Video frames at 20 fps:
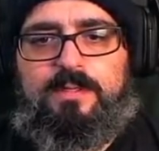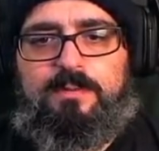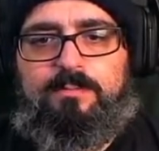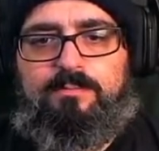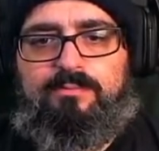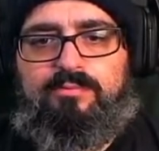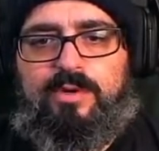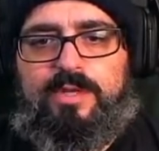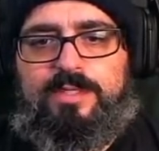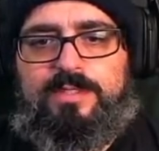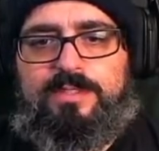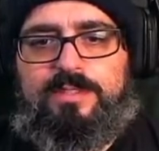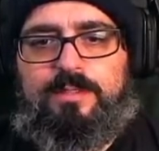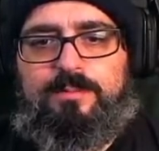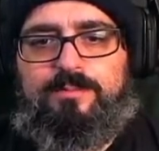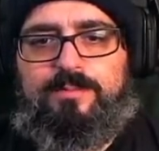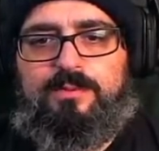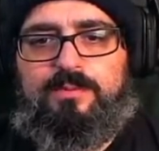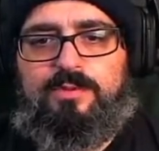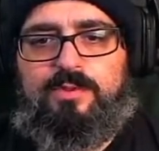It breaks
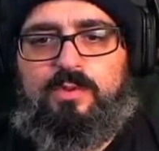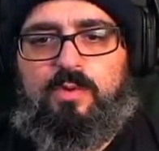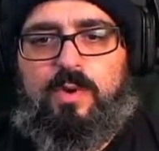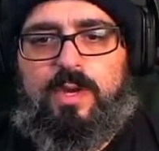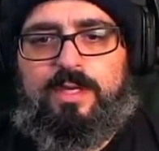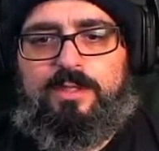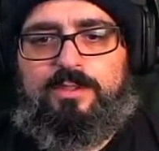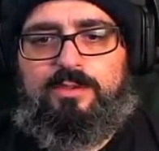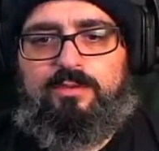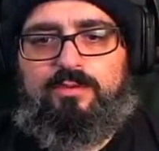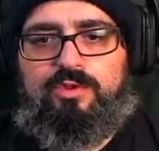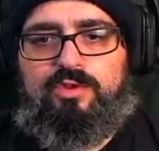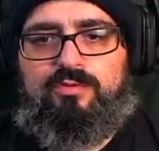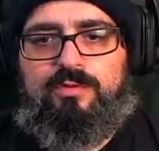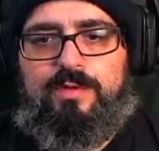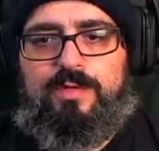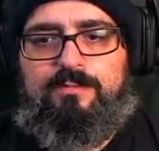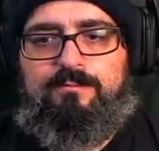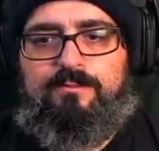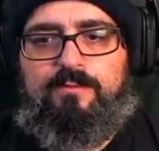up. There's no actual
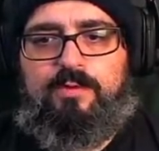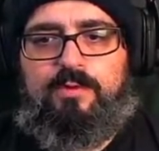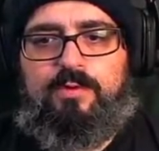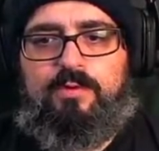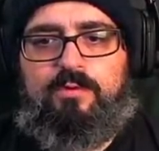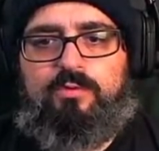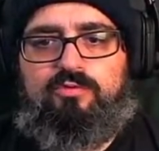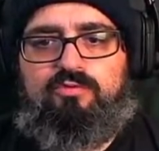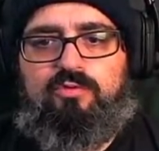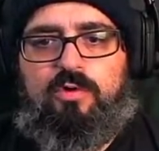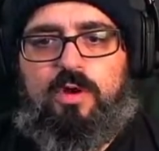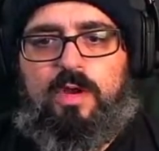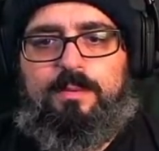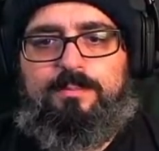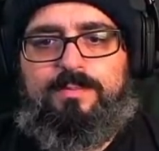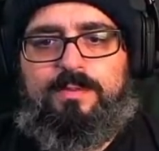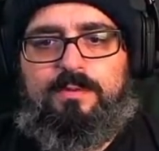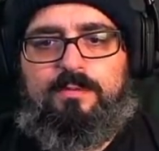straight vertical drop.